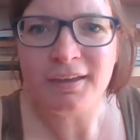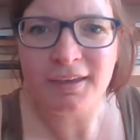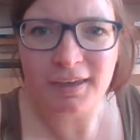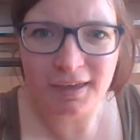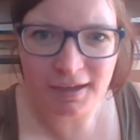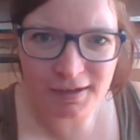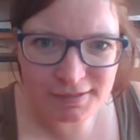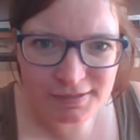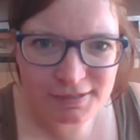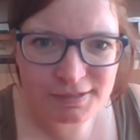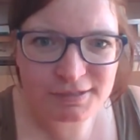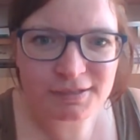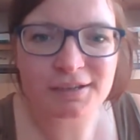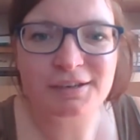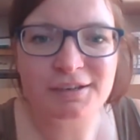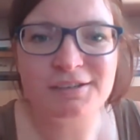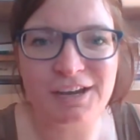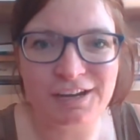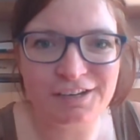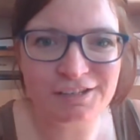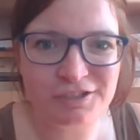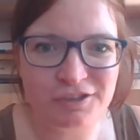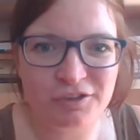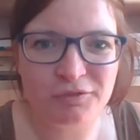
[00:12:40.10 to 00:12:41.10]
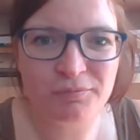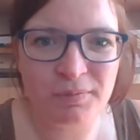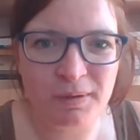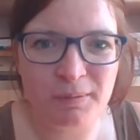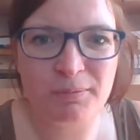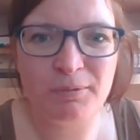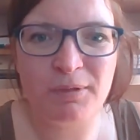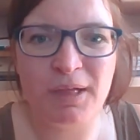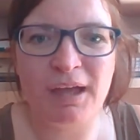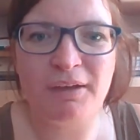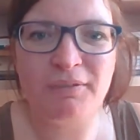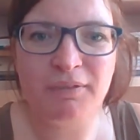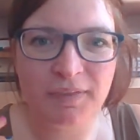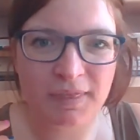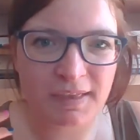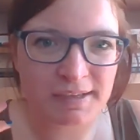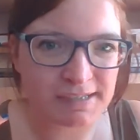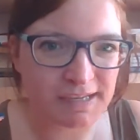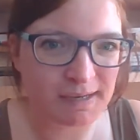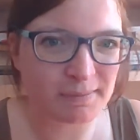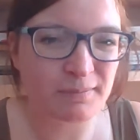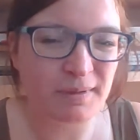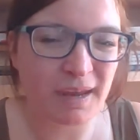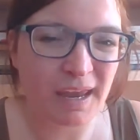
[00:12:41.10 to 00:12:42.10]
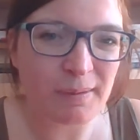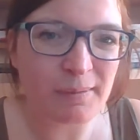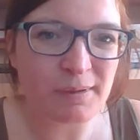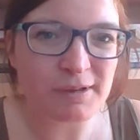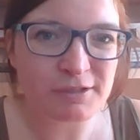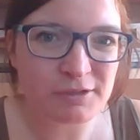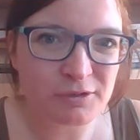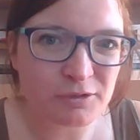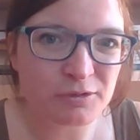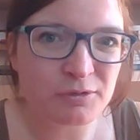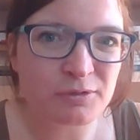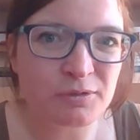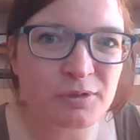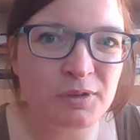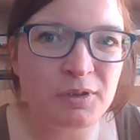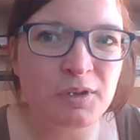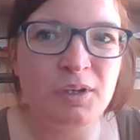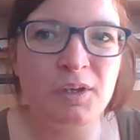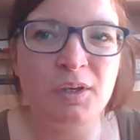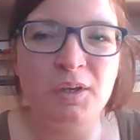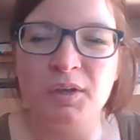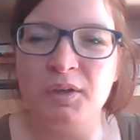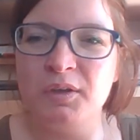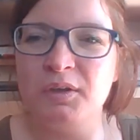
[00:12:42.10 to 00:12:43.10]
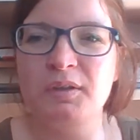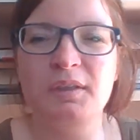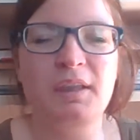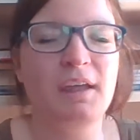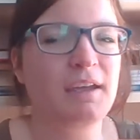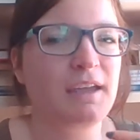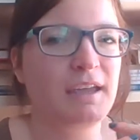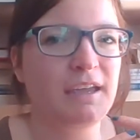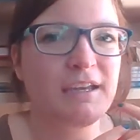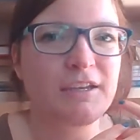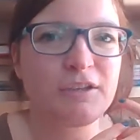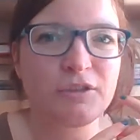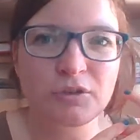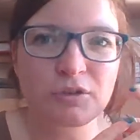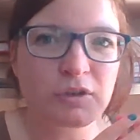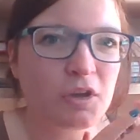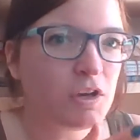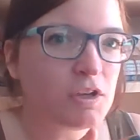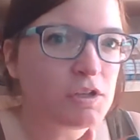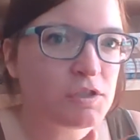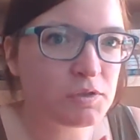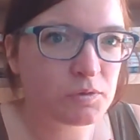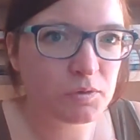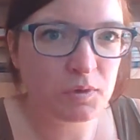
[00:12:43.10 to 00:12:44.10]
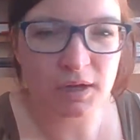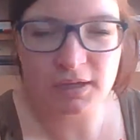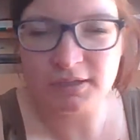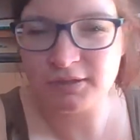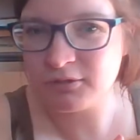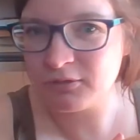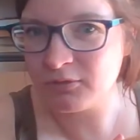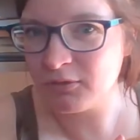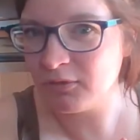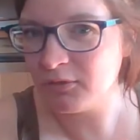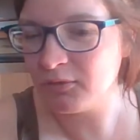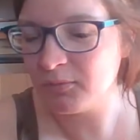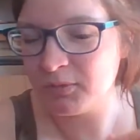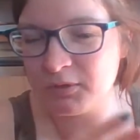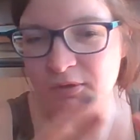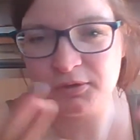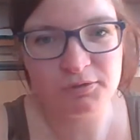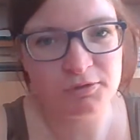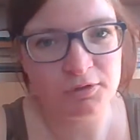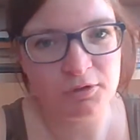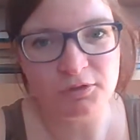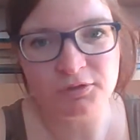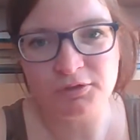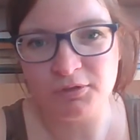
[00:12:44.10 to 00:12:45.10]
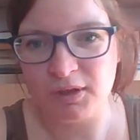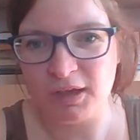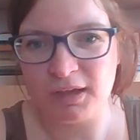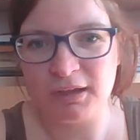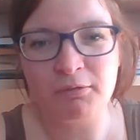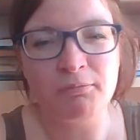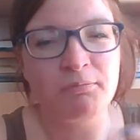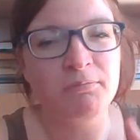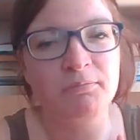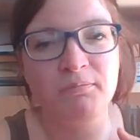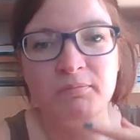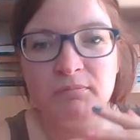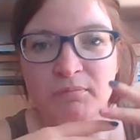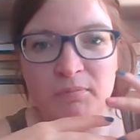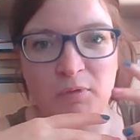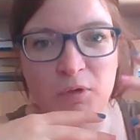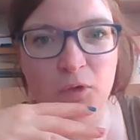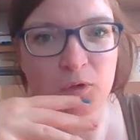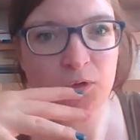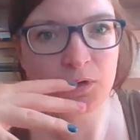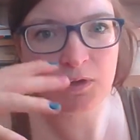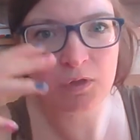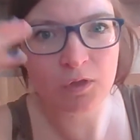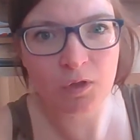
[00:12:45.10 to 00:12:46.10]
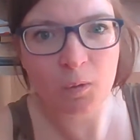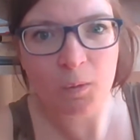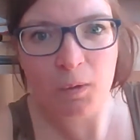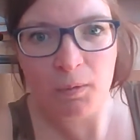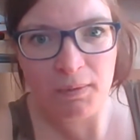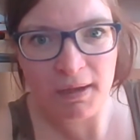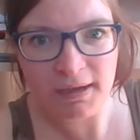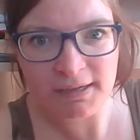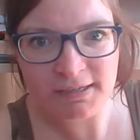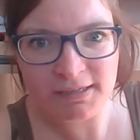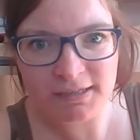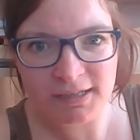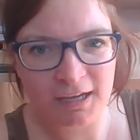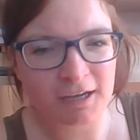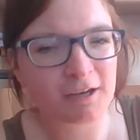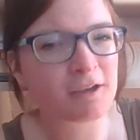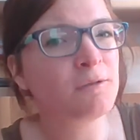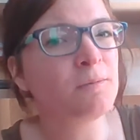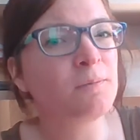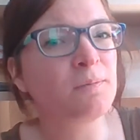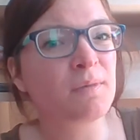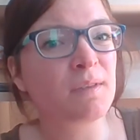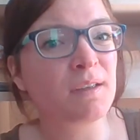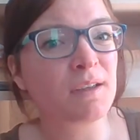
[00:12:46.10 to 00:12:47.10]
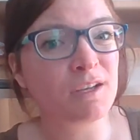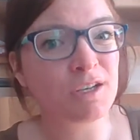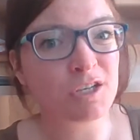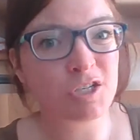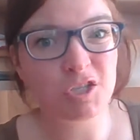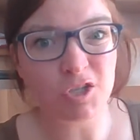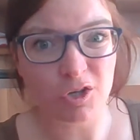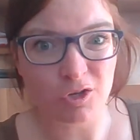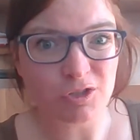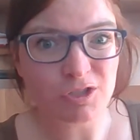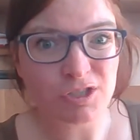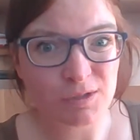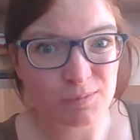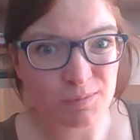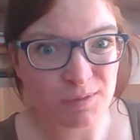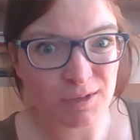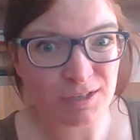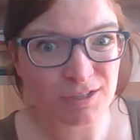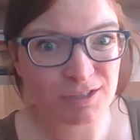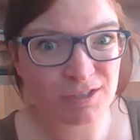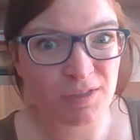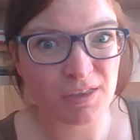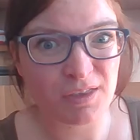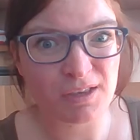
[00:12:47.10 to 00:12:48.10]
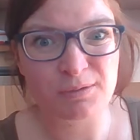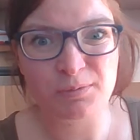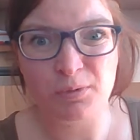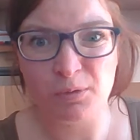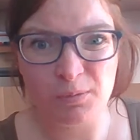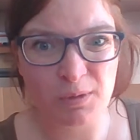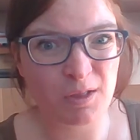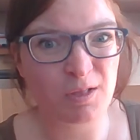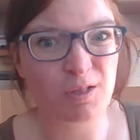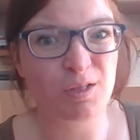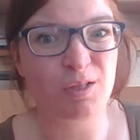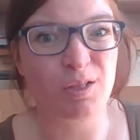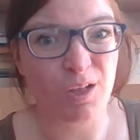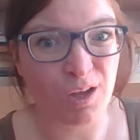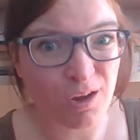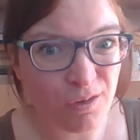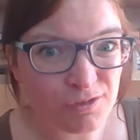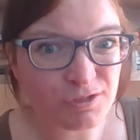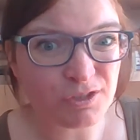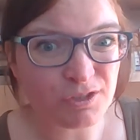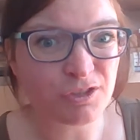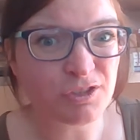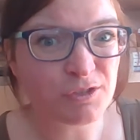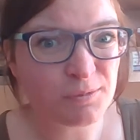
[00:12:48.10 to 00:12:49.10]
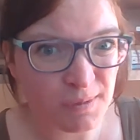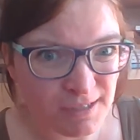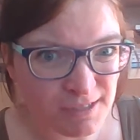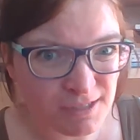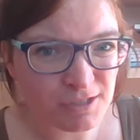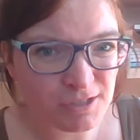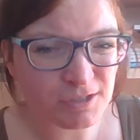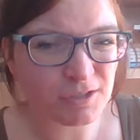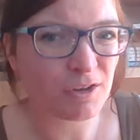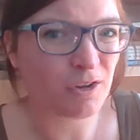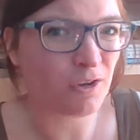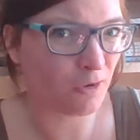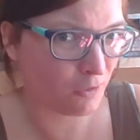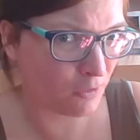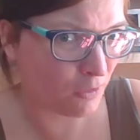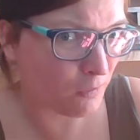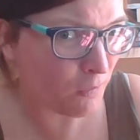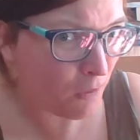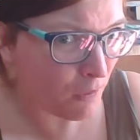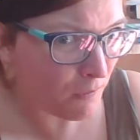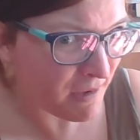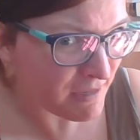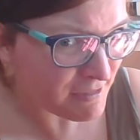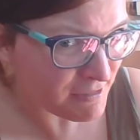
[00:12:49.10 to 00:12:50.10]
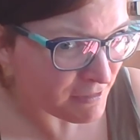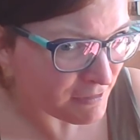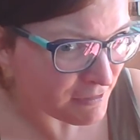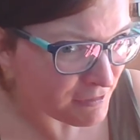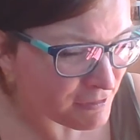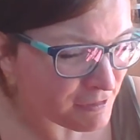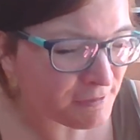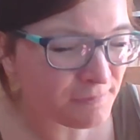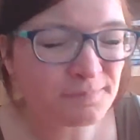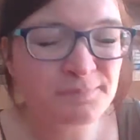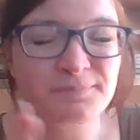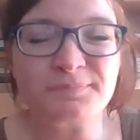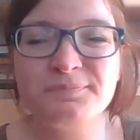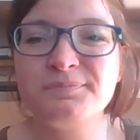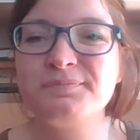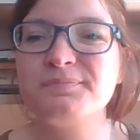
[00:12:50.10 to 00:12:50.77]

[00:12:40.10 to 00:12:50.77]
yes, chances of people having the same name as you, like in your country, as well, but also like on a global basis, like John Smith, there's probably a lot of John Smiths on a global basis.